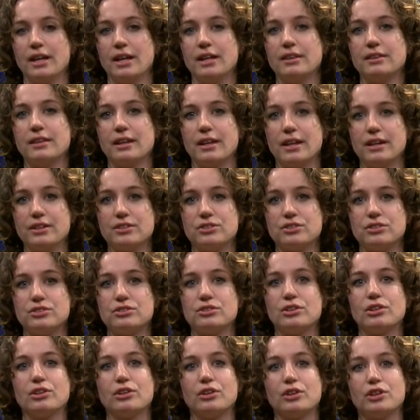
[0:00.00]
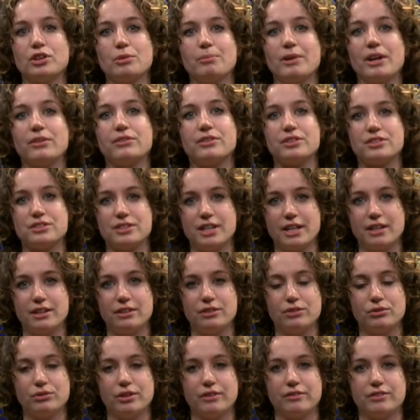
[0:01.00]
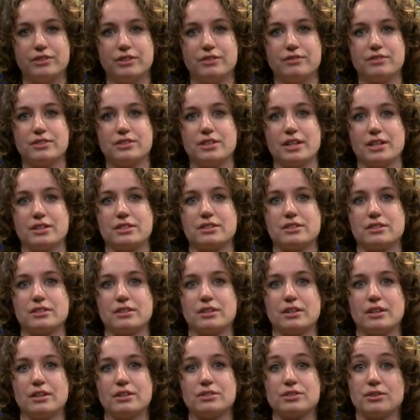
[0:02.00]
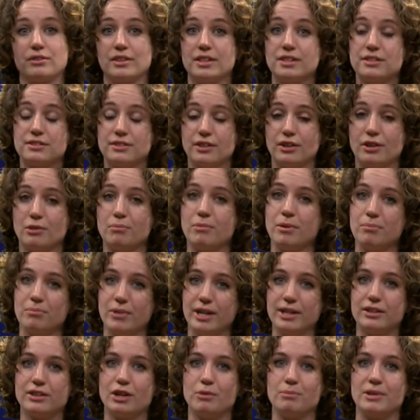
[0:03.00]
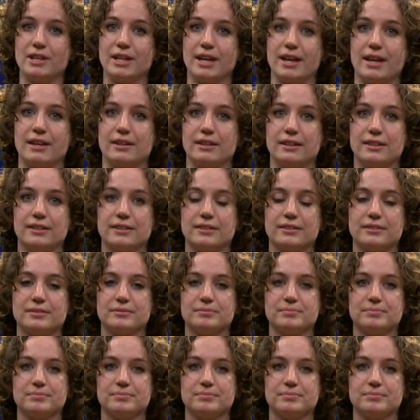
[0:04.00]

In the lectures you learned about the second derivatives test, so this theorem might come in handy.